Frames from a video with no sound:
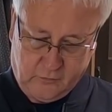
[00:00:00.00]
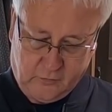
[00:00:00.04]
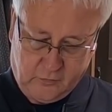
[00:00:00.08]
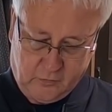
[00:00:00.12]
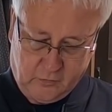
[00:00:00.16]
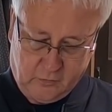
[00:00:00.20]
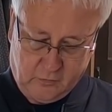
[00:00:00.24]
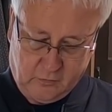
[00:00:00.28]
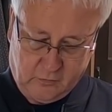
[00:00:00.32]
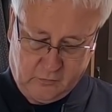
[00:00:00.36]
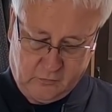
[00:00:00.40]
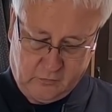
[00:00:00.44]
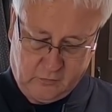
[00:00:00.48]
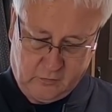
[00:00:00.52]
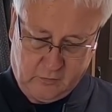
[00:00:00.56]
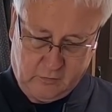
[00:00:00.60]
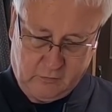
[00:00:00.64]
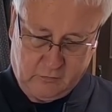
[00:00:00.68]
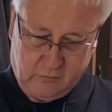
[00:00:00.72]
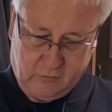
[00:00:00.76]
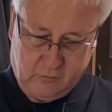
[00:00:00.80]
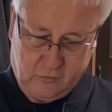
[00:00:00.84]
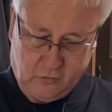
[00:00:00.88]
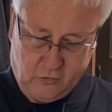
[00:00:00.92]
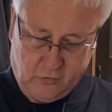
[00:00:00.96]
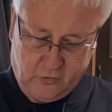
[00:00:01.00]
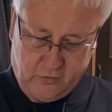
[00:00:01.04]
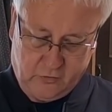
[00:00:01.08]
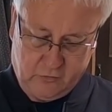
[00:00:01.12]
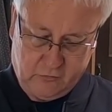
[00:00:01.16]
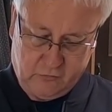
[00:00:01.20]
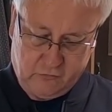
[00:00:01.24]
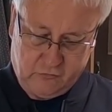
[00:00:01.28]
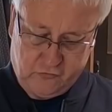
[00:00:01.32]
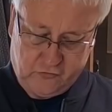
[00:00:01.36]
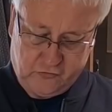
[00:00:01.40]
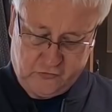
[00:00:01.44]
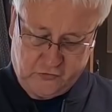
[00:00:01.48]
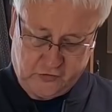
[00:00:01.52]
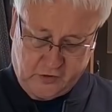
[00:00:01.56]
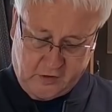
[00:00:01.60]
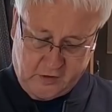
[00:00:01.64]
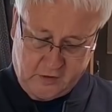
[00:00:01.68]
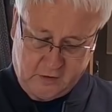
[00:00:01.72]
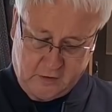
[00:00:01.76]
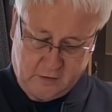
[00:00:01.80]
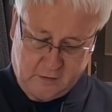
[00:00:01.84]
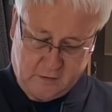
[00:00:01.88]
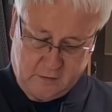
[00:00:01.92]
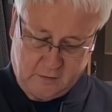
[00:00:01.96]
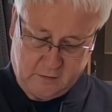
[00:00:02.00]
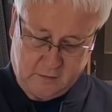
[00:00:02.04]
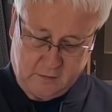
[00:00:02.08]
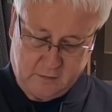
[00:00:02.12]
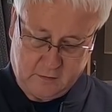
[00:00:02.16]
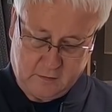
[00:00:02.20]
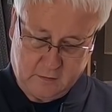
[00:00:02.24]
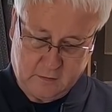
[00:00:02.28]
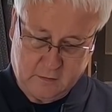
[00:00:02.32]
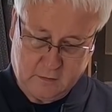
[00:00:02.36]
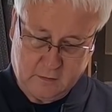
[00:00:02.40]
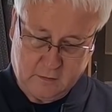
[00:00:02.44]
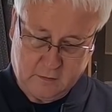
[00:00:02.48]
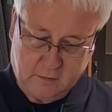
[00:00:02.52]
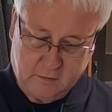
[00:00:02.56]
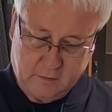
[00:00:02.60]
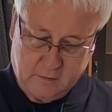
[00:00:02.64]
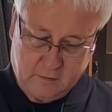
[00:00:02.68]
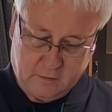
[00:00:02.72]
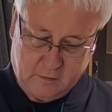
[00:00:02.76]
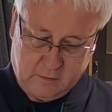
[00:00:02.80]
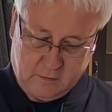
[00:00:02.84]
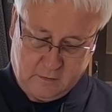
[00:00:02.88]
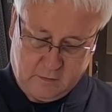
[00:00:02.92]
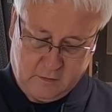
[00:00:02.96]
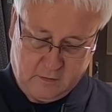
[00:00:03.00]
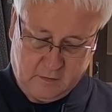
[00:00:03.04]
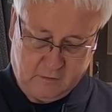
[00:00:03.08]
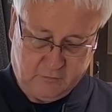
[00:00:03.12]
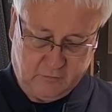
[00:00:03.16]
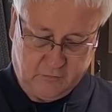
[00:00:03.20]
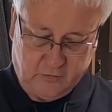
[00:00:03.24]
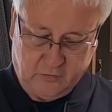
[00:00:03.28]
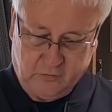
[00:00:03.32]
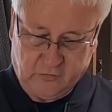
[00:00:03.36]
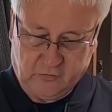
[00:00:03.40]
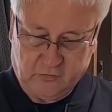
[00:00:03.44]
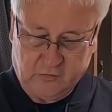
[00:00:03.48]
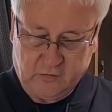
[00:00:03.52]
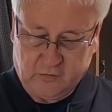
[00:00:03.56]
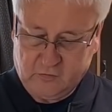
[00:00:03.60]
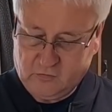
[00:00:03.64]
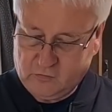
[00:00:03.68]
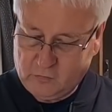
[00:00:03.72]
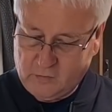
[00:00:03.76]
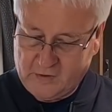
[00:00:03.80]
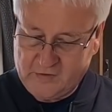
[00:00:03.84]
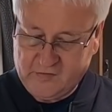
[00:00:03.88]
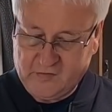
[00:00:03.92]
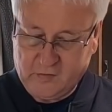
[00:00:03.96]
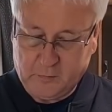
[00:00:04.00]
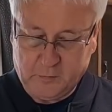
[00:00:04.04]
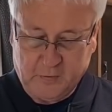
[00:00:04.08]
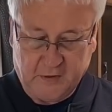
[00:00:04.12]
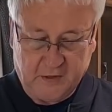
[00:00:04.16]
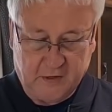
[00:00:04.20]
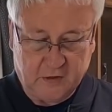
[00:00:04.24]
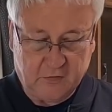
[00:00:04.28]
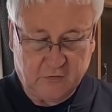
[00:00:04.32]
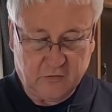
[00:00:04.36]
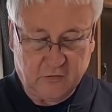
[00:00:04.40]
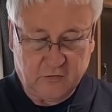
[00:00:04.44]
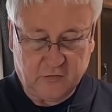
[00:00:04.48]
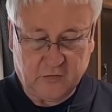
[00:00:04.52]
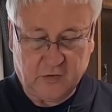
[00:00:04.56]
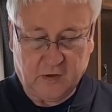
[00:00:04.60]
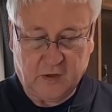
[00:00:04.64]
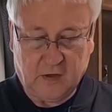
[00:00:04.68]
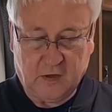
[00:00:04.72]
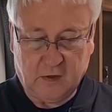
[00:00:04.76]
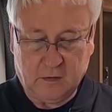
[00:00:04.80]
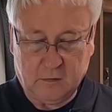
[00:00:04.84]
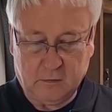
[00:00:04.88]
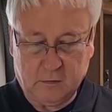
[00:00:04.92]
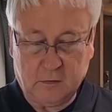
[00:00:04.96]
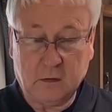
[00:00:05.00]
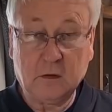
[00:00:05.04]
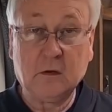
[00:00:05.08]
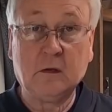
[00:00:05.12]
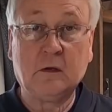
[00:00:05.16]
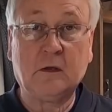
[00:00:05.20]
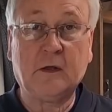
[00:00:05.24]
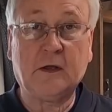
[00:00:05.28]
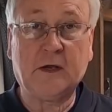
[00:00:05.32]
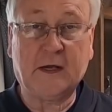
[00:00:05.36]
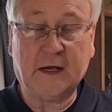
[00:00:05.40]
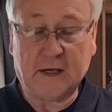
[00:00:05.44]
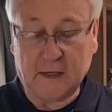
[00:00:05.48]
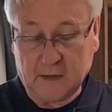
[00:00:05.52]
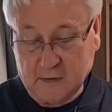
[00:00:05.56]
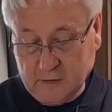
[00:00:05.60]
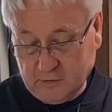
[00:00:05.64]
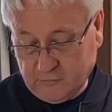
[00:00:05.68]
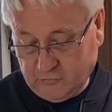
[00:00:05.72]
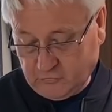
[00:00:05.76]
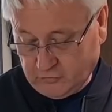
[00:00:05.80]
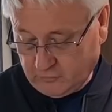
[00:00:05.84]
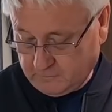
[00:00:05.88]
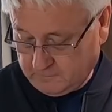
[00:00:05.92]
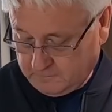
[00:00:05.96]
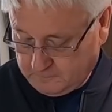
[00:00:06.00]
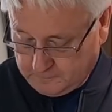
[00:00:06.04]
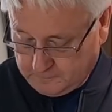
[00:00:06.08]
First, that's Deutsch. The first 20 pages are in English.